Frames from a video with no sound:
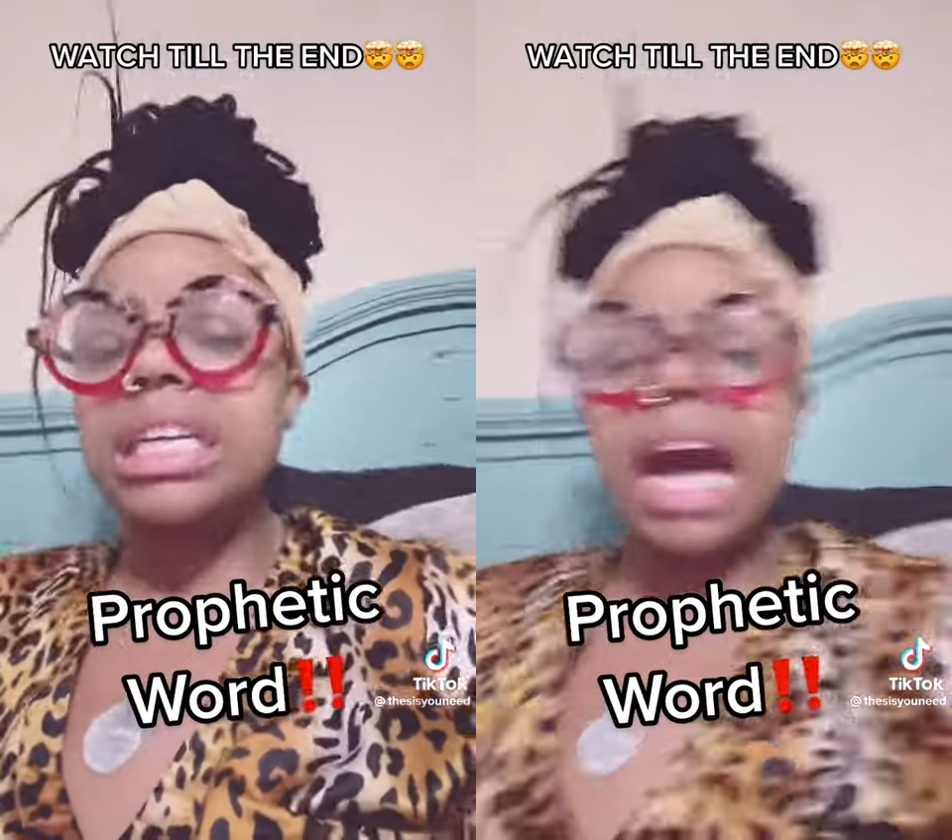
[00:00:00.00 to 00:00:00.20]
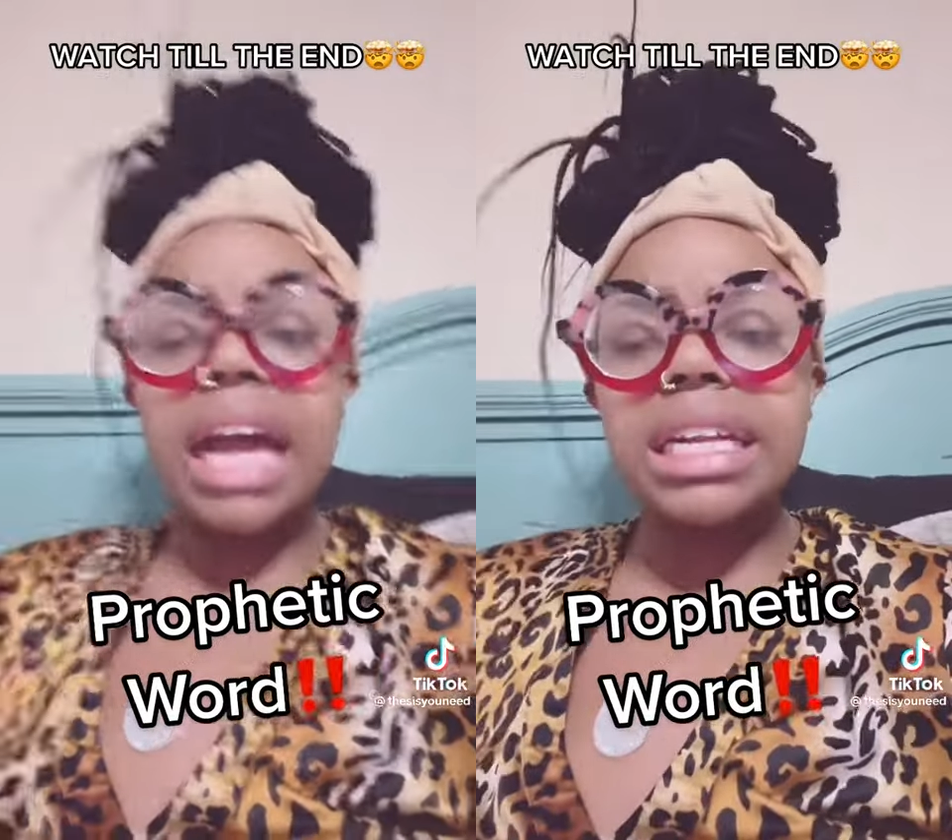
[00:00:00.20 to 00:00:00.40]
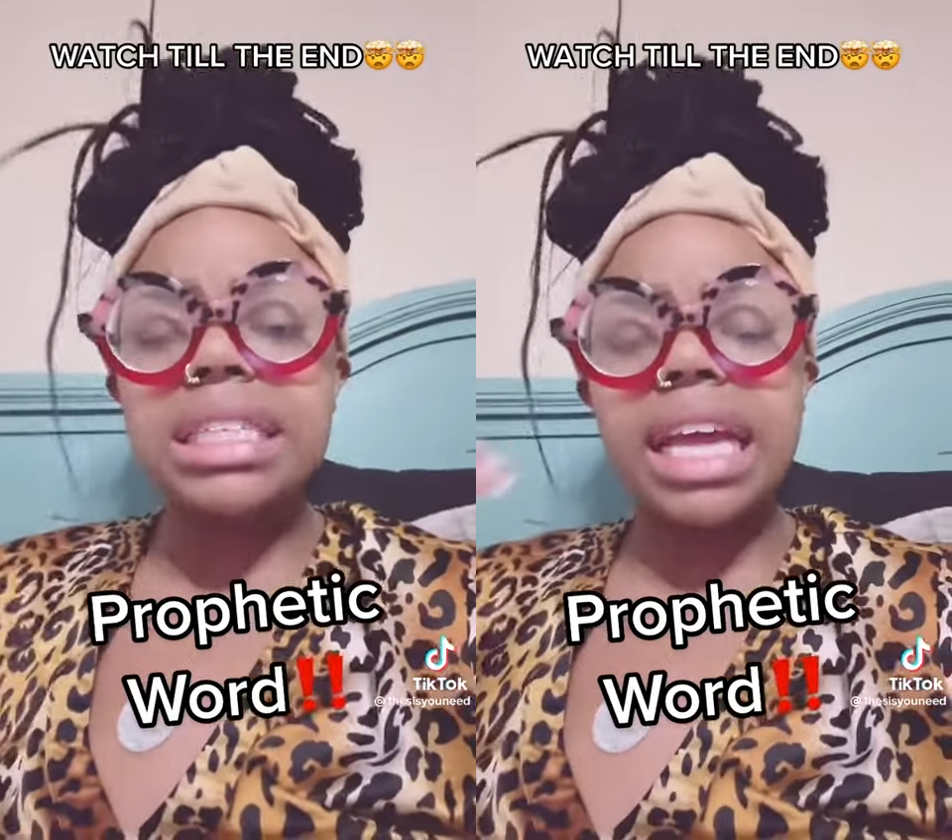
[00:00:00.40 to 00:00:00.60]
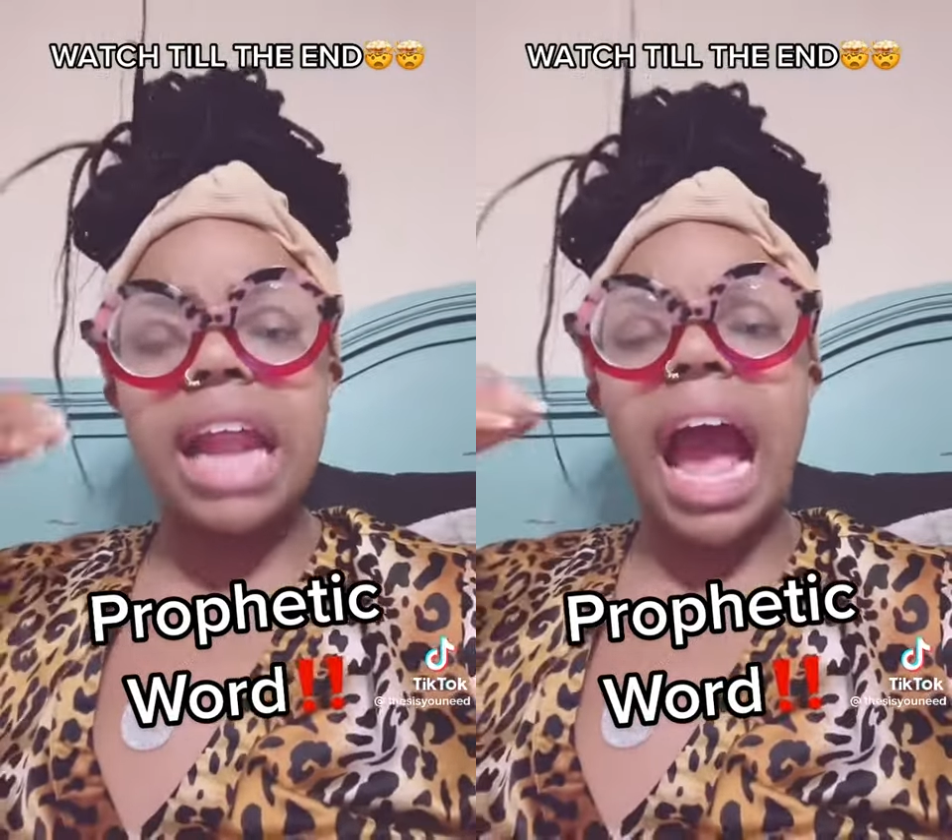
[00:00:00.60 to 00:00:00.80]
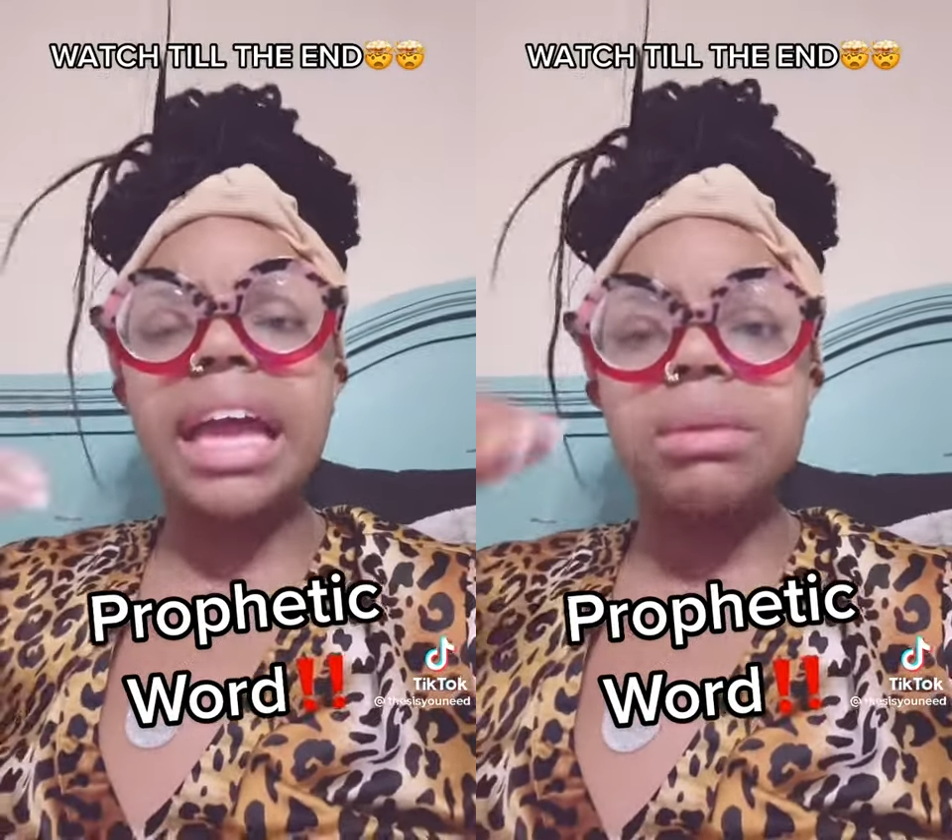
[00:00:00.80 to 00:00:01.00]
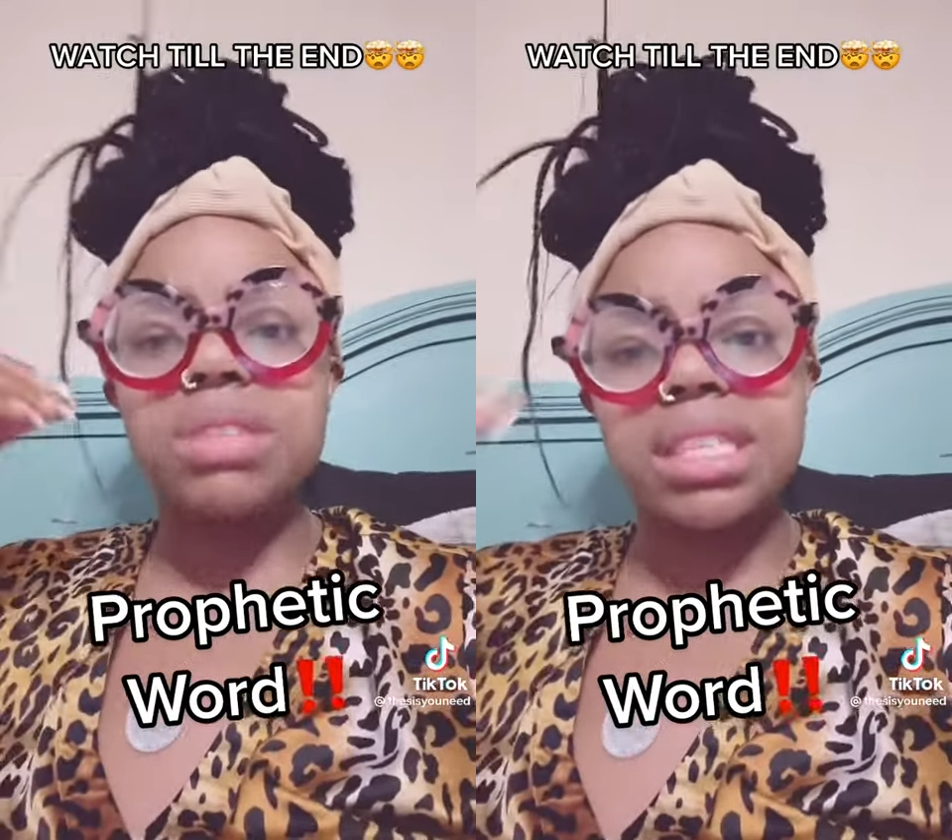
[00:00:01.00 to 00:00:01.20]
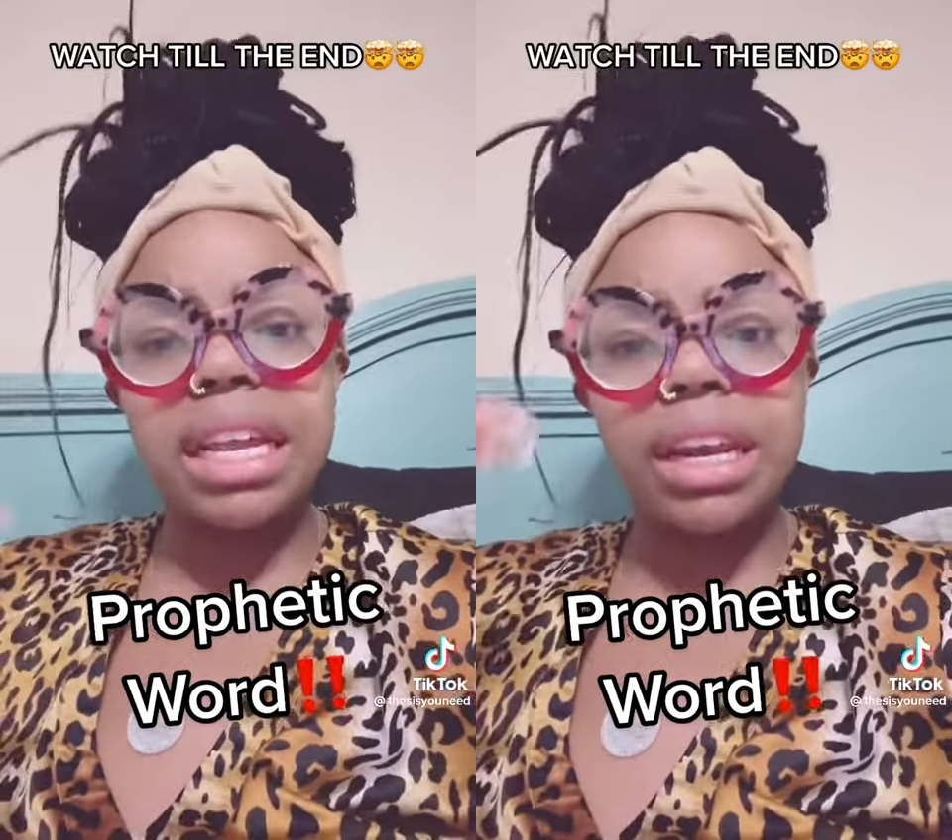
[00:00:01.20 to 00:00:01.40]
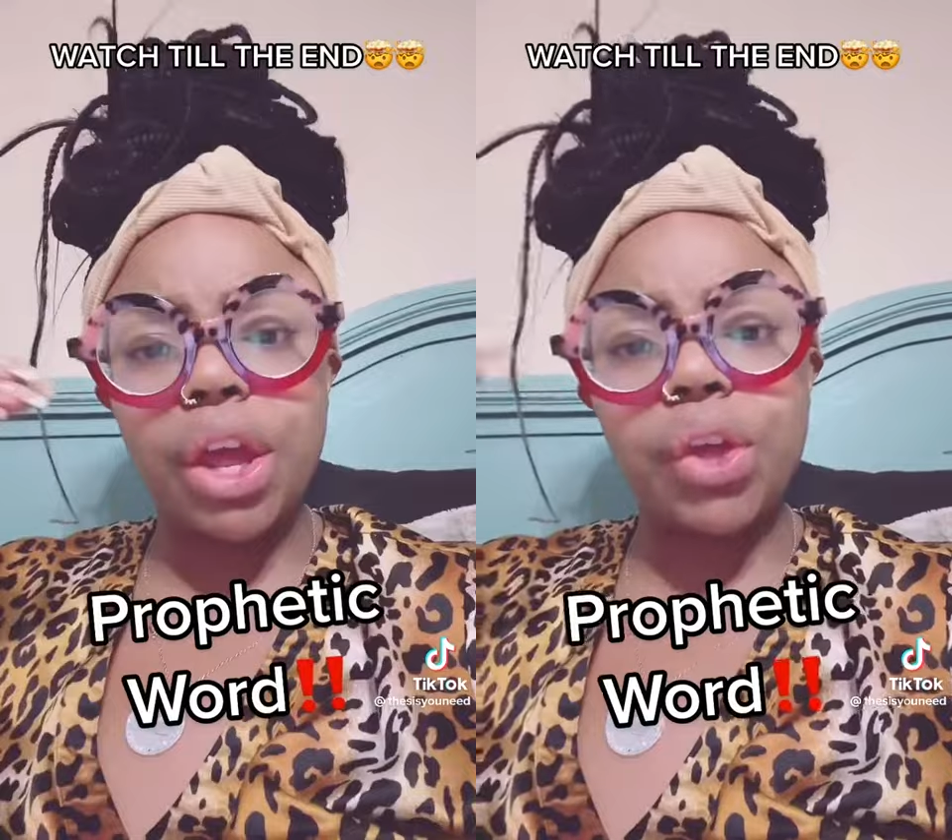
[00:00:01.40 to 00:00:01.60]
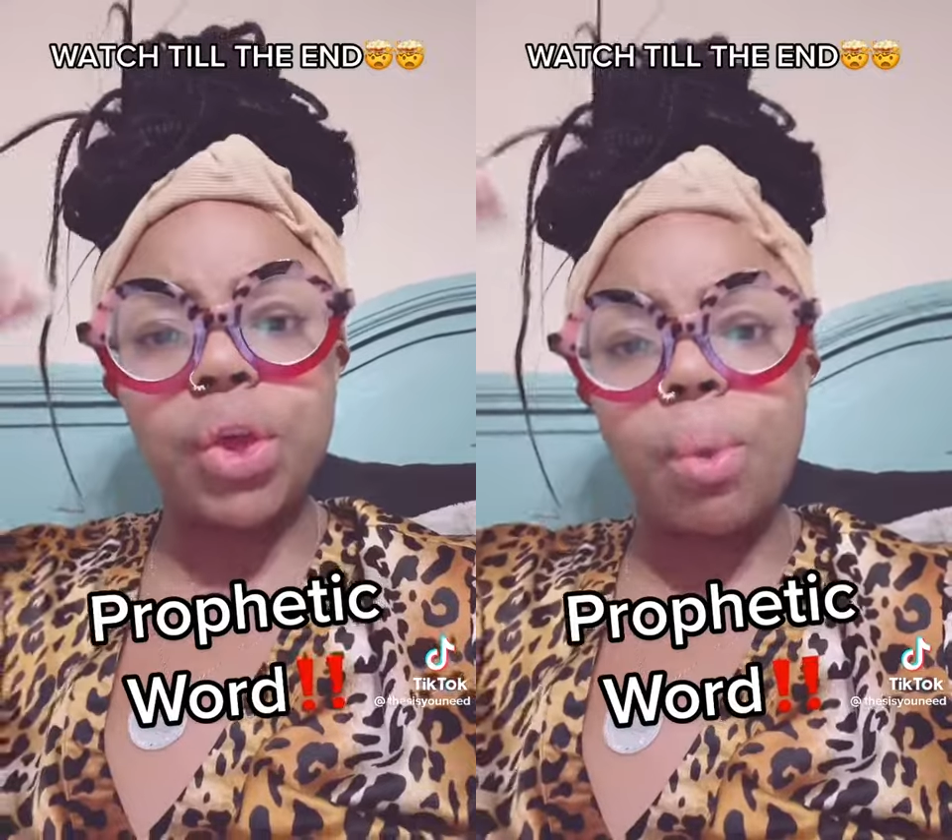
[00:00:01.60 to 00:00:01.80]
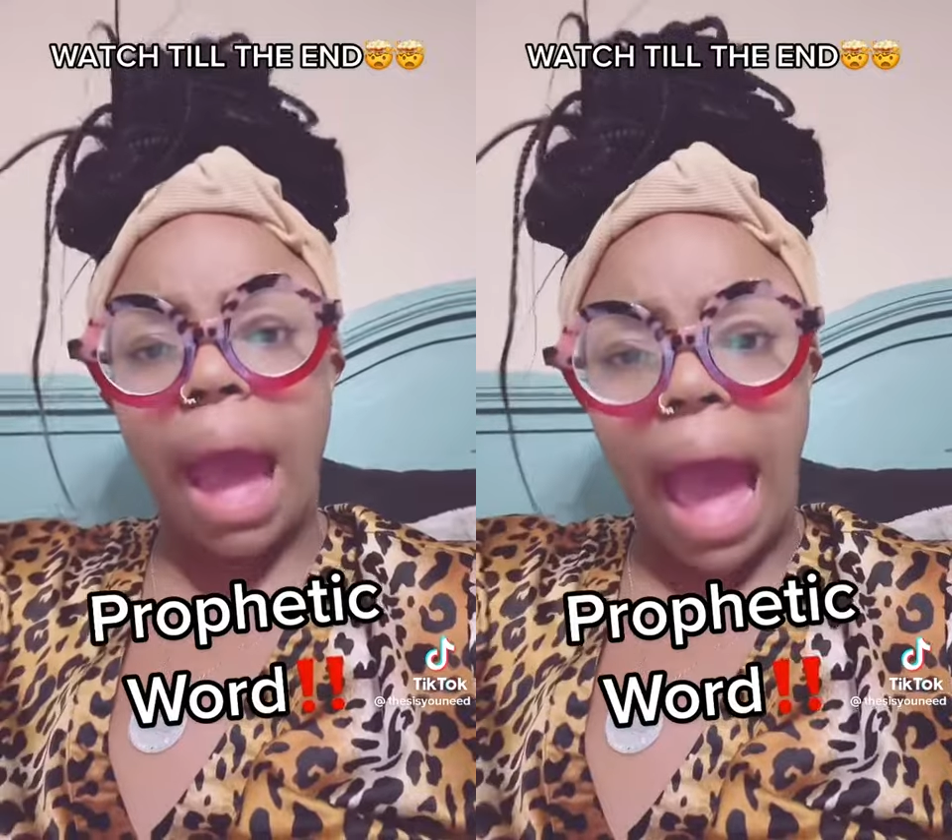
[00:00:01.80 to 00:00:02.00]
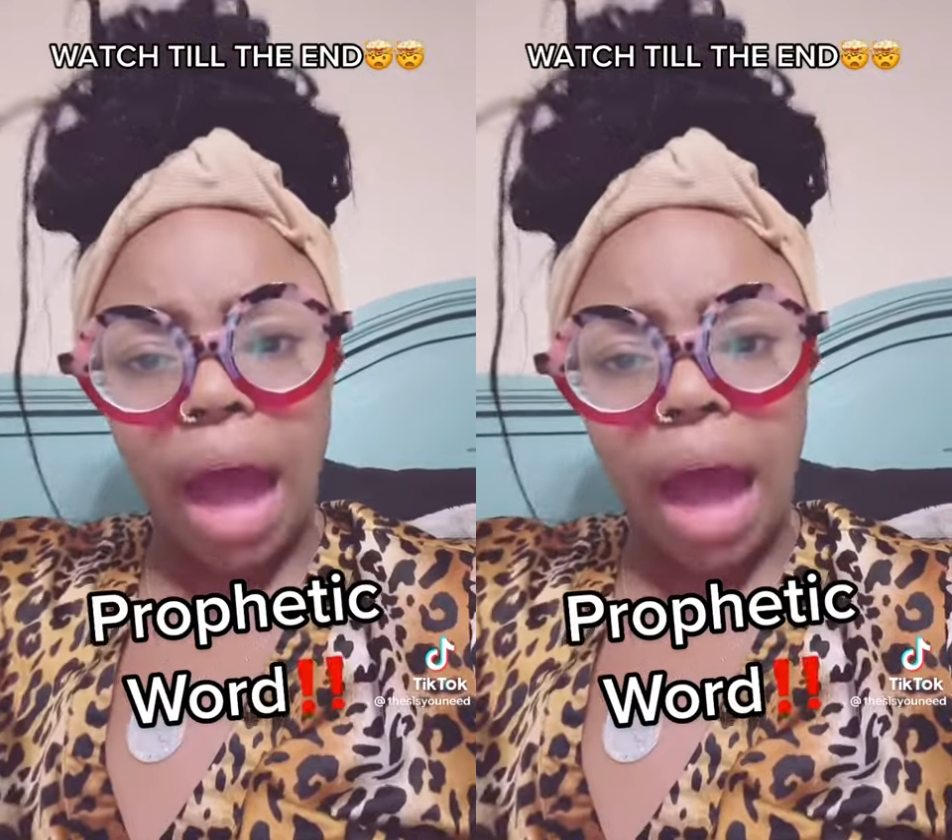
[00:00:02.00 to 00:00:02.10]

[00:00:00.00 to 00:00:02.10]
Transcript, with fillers: God is saying, I am sending you